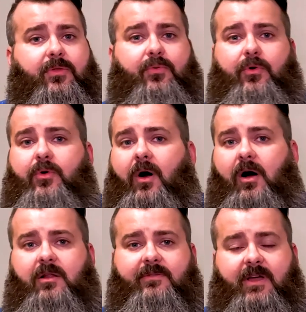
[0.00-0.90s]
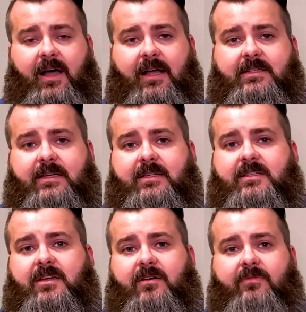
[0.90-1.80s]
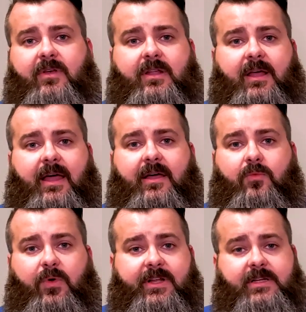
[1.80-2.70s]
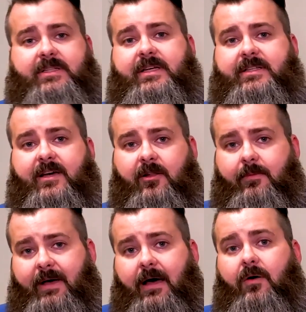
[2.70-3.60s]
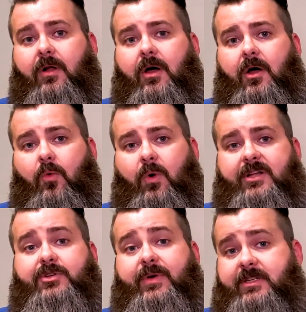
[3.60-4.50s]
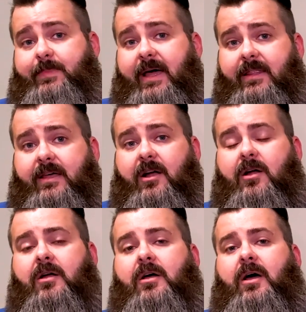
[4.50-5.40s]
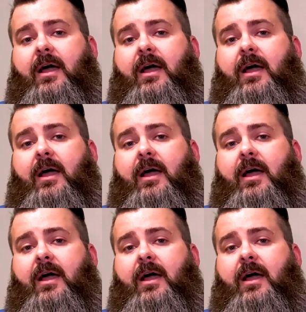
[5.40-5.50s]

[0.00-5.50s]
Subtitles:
through all of the contents of it and went into detail about what to expect there.